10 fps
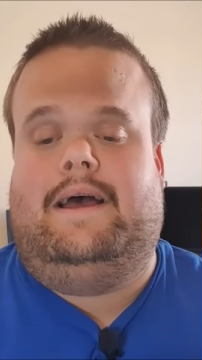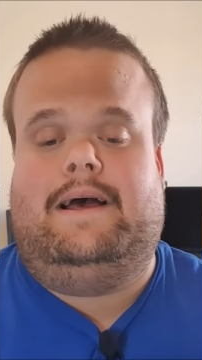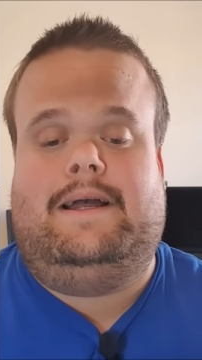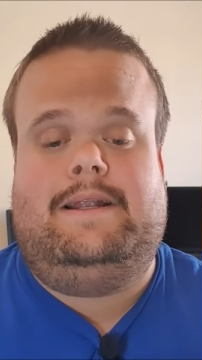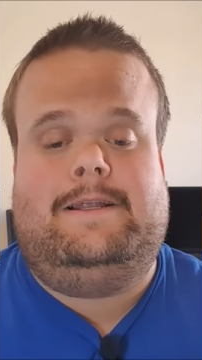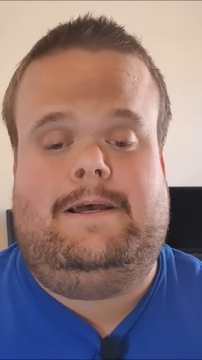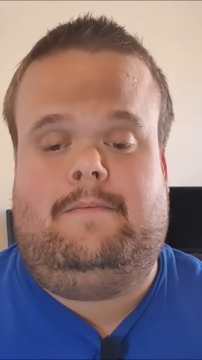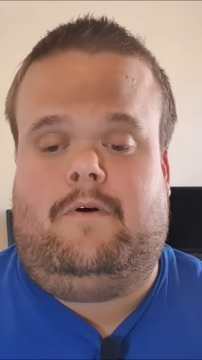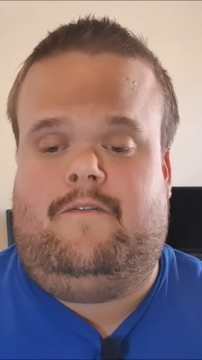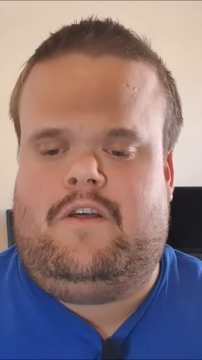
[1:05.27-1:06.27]
And
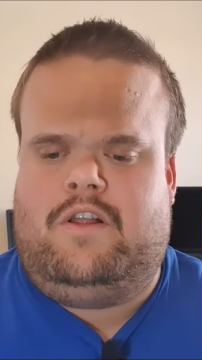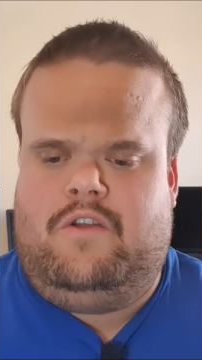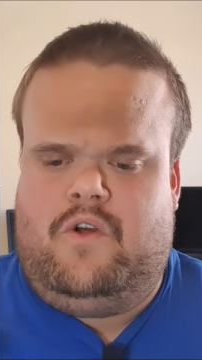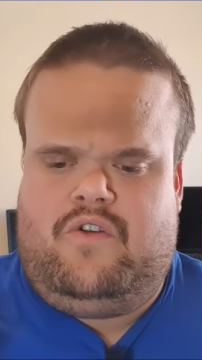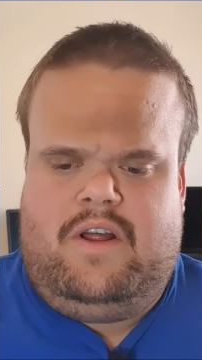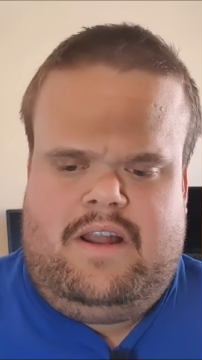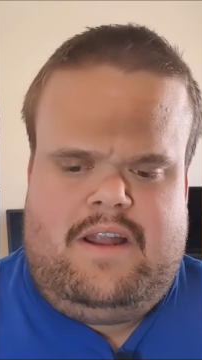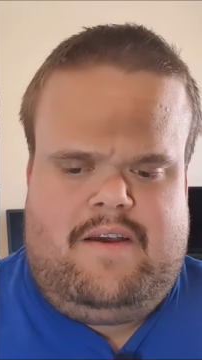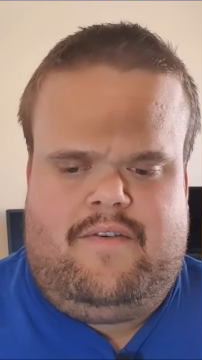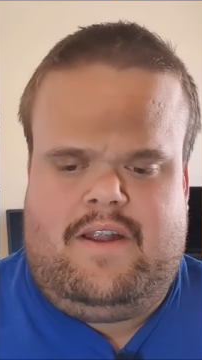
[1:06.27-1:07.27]
obviously New
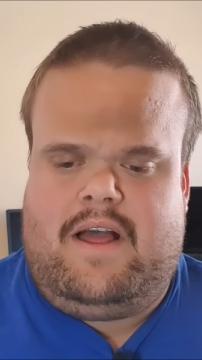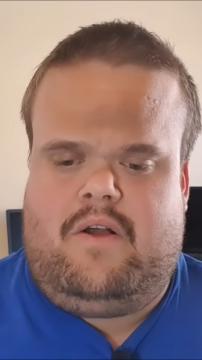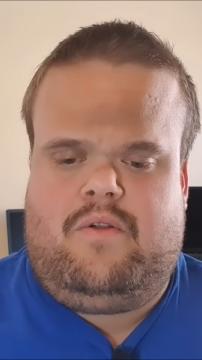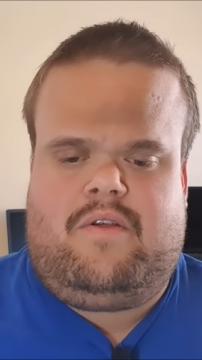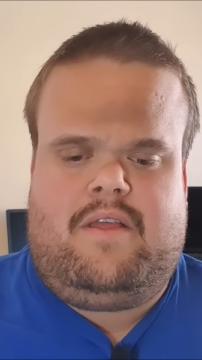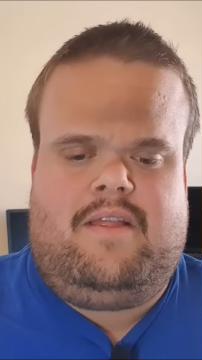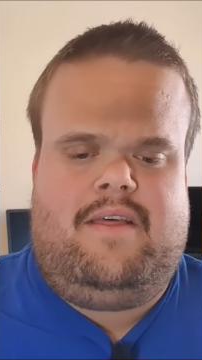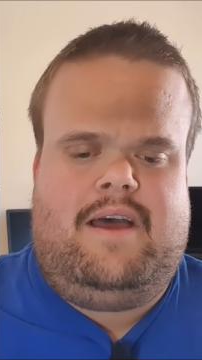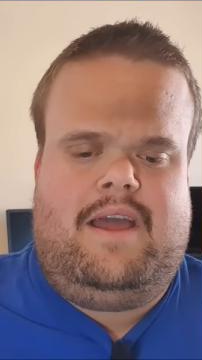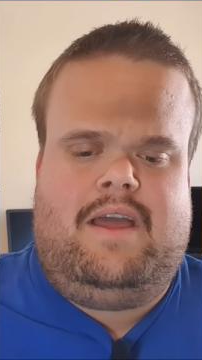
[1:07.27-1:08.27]
Zealand have announced that
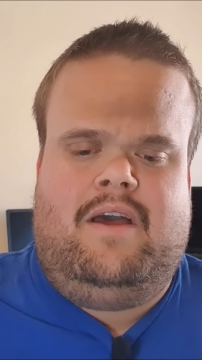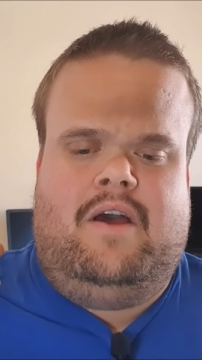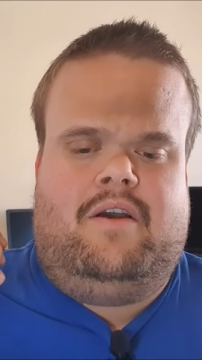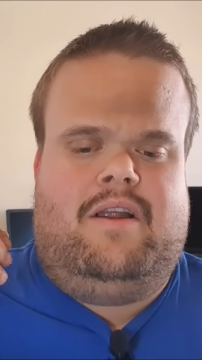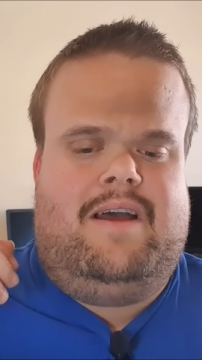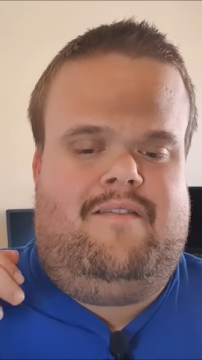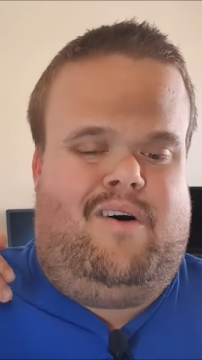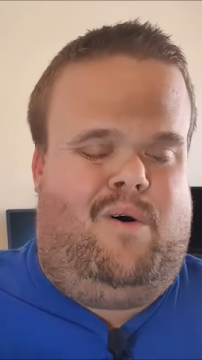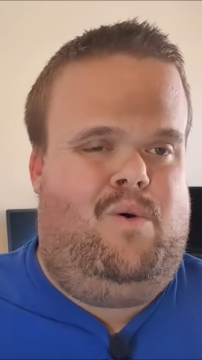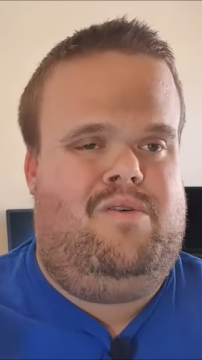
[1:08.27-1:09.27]
they're going to have a
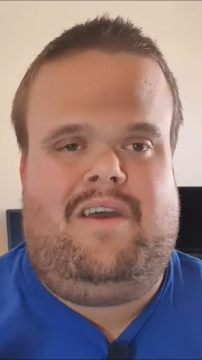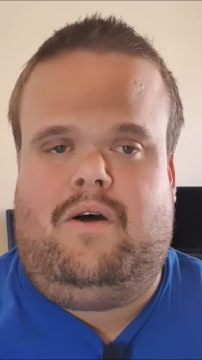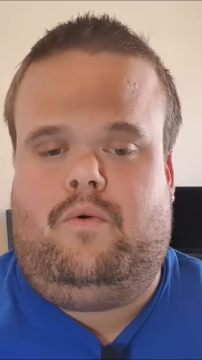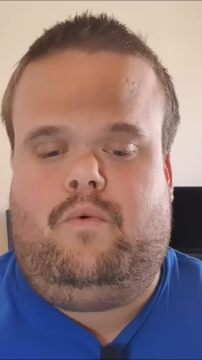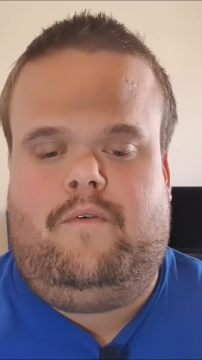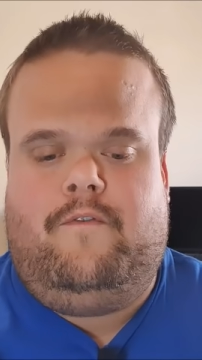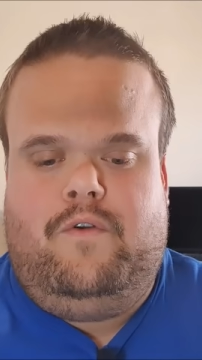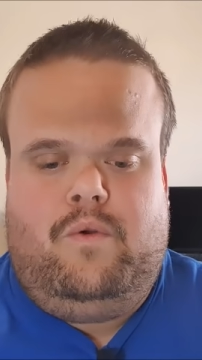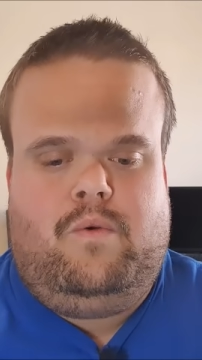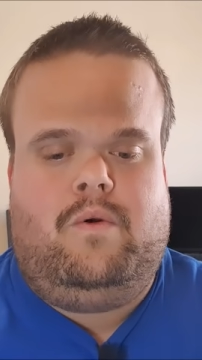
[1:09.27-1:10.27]
wholesale
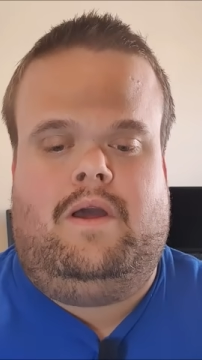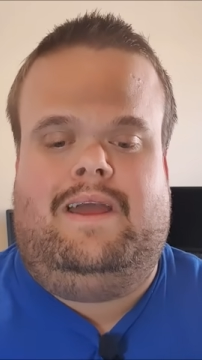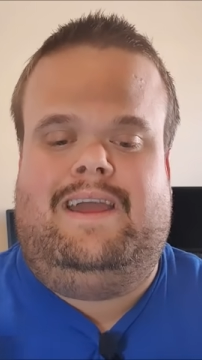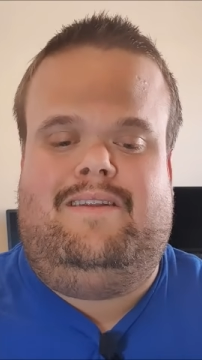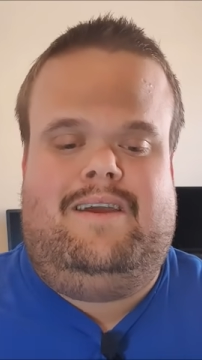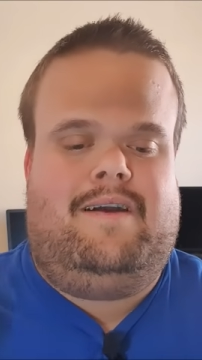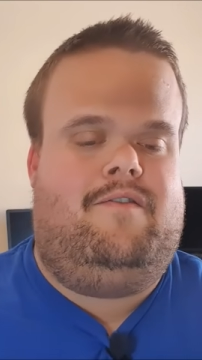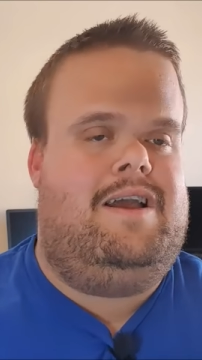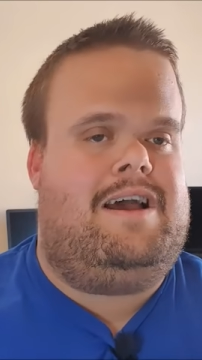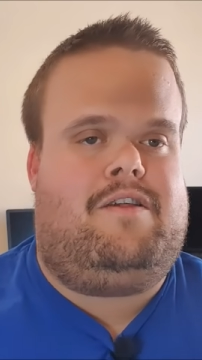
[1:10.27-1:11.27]
review into
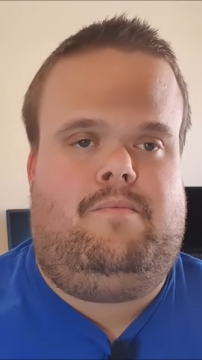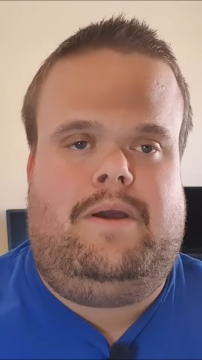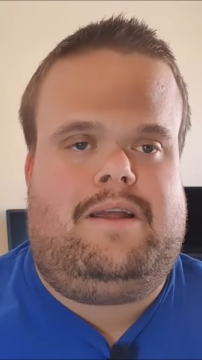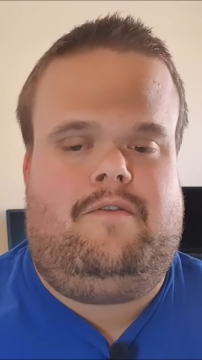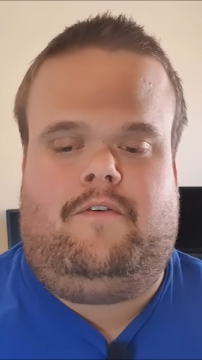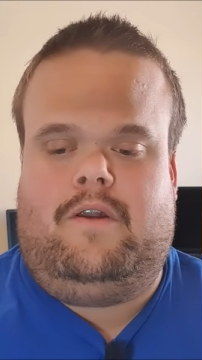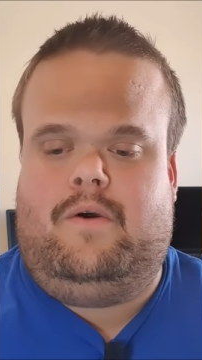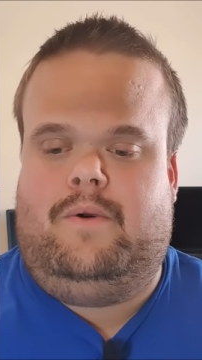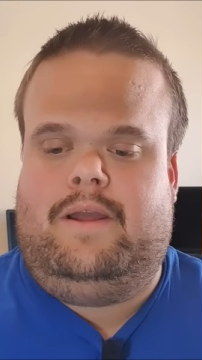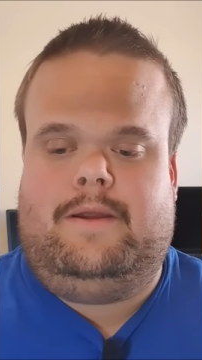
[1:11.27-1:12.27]
every aspect
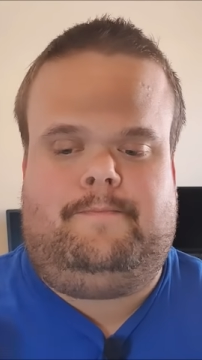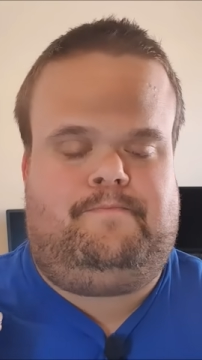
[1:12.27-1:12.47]
following